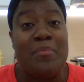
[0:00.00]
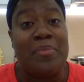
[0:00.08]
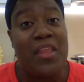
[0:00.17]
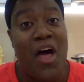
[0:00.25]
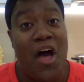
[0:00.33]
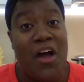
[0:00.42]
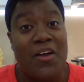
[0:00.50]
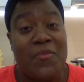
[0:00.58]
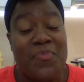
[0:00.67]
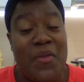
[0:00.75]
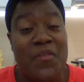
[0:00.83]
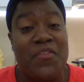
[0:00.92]
the blog
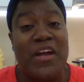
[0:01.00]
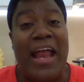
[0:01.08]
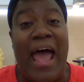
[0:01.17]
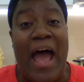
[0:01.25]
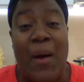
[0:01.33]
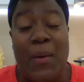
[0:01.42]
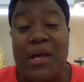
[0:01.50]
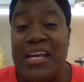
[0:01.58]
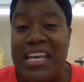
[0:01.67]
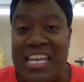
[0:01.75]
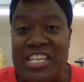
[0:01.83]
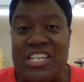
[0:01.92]
over at
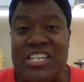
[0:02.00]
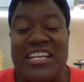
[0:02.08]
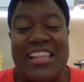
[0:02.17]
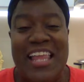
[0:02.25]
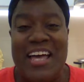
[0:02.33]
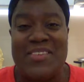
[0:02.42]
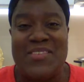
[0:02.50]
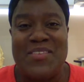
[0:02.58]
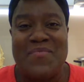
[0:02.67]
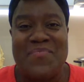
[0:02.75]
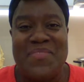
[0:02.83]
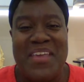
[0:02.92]

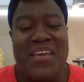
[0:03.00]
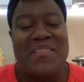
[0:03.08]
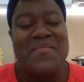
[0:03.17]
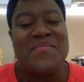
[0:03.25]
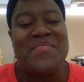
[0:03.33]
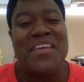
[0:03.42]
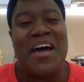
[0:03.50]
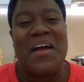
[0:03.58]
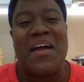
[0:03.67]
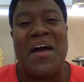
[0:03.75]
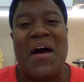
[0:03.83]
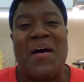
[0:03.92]

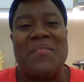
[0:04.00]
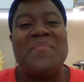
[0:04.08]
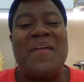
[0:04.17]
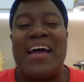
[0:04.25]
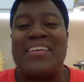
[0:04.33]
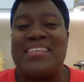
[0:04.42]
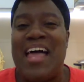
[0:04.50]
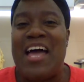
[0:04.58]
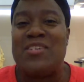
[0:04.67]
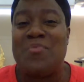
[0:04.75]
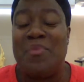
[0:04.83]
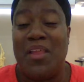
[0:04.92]

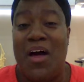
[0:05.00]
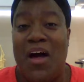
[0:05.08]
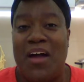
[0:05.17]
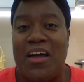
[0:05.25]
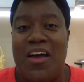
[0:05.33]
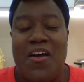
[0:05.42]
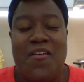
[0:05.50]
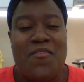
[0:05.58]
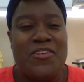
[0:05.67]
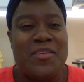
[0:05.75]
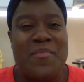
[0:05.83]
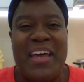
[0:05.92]
ourkitchenclassroom.com/blog
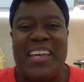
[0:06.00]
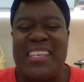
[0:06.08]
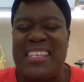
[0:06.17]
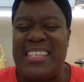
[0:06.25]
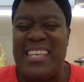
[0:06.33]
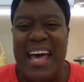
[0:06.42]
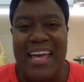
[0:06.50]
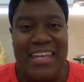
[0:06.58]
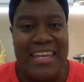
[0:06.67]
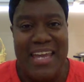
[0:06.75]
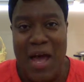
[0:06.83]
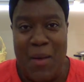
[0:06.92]
for some
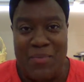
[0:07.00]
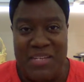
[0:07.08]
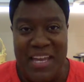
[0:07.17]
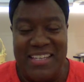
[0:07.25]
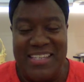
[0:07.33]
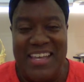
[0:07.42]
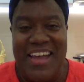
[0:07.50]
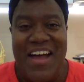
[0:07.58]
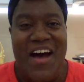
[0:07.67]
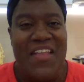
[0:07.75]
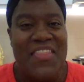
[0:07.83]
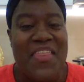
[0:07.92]
exciting updates
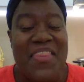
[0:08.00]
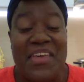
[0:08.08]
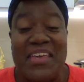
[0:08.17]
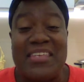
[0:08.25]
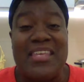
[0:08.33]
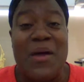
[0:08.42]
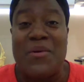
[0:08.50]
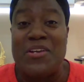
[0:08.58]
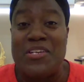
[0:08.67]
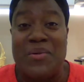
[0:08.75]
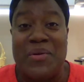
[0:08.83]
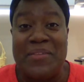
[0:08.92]
on the things that we're
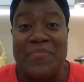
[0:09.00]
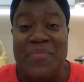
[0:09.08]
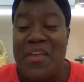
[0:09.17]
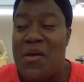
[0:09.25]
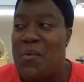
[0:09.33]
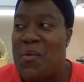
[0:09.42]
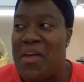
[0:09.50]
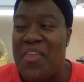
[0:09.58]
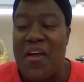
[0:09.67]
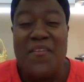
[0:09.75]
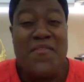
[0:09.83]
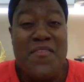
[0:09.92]
doing with
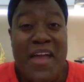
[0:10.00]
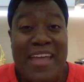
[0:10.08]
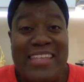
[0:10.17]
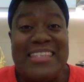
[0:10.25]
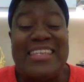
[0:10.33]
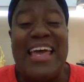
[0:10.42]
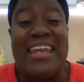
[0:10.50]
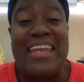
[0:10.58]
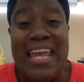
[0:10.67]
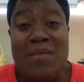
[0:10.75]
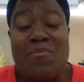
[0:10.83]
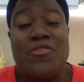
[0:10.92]
our friends and
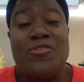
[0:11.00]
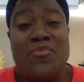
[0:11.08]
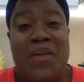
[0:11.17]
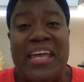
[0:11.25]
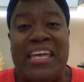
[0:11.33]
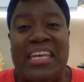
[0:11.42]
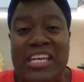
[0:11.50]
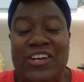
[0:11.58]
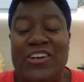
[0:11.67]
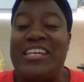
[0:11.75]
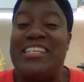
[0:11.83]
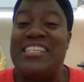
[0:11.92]
neighbors right
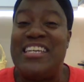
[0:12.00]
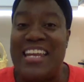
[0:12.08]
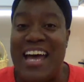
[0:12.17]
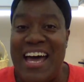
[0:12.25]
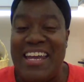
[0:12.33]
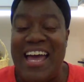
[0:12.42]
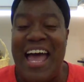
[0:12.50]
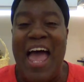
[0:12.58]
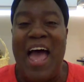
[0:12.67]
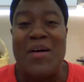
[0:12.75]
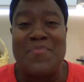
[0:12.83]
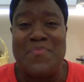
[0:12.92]
here in Tirana,
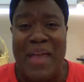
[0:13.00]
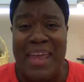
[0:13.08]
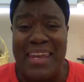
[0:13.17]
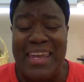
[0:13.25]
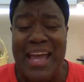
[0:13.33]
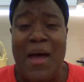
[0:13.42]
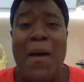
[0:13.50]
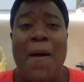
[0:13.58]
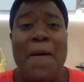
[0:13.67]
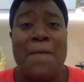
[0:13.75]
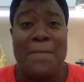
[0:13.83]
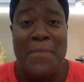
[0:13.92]
Albania.
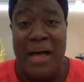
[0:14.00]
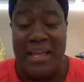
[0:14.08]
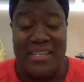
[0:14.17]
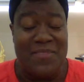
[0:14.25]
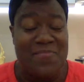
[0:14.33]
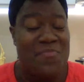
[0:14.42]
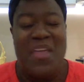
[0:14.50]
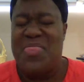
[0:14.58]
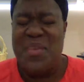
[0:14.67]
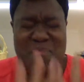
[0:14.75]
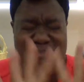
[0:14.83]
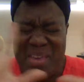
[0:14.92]
But
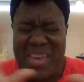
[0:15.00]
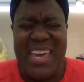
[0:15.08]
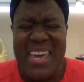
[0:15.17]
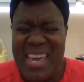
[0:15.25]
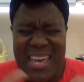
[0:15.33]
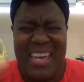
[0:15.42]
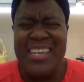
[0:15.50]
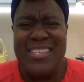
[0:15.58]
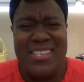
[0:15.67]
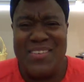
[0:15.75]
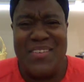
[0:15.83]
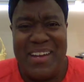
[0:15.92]
the big
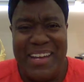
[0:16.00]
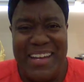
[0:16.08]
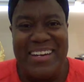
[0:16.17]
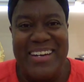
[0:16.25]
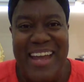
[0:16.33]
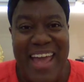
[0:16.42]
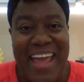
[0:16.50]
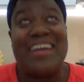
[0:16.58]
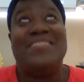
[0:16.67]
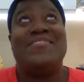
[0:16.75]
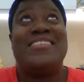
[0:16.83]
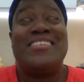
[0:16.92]
story here today,
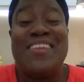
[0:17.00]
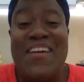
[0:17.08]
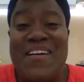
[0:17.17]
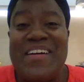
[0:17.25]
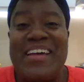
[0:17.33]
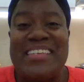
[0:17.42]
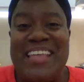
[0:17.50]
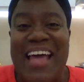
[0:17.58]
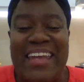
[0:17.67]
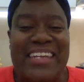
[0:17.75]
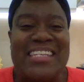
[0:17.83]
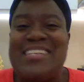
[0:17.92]
I'm so
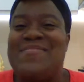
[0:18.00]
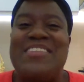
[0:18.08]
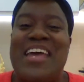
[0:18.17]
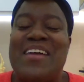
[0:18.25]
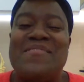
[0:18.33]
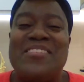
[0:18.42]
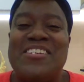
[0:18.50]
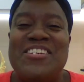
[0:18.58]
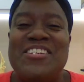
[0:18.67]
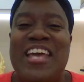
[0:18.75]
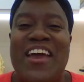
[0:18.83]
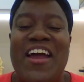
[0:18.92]
excited to be able to
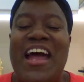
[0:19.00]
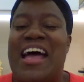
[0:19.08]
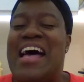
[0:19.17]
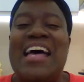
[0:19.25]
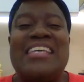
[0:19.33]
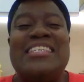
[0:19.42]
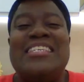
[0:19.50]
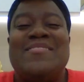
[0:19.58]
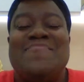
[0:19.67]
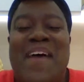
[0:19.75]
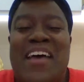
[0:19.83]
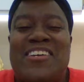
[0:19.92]
share a
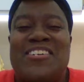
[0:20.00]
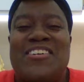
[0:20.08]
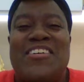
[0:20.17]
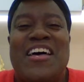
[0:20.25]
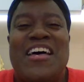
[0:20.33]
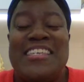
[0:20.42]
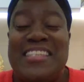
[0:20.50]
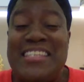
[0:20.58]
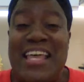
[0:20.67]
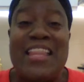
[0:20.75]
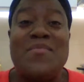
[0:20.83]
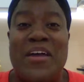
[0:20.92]
special
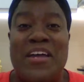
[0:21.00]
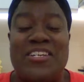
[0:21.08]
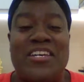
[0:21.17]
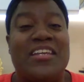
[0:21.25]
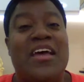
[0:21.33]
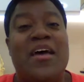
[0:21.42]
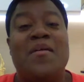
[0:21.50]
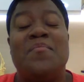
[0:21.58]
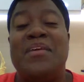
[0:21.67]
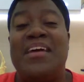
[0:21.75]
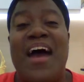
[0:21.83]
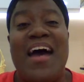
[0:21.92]
celebration
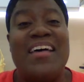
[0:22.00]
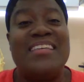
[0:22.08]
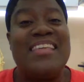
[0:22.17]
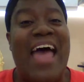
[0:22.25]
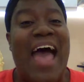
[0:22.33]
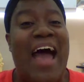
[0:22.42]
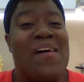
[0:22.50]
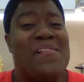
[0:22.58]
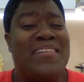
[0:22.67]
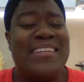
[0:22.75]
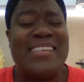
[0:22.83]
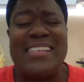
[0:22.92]
because
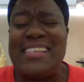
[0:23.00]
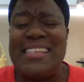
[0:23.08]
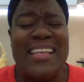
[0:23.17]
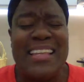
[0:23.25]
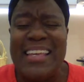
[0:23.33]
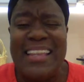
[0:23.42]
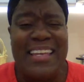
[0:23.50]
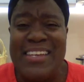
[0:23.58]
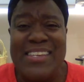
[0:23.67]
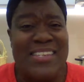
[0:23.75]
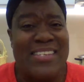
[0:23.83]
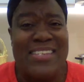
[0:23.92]
our silly little
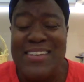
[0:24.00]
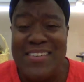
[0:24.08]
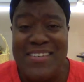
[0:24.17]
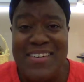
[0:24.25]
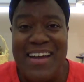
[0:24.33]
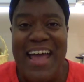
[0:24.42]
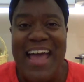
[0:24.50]
Sous